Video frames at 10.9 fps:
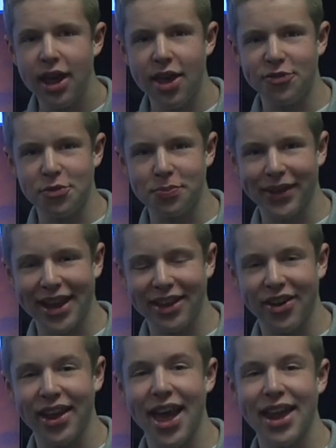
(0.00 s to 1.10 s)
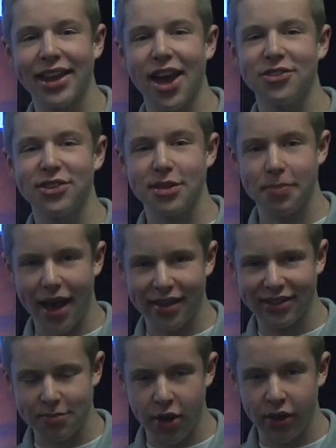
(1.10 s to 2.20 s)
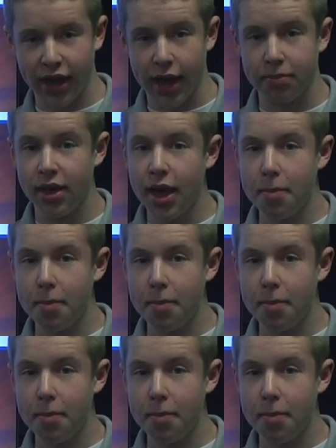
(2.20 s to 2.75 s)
if you're planning on heading out to the basketball game.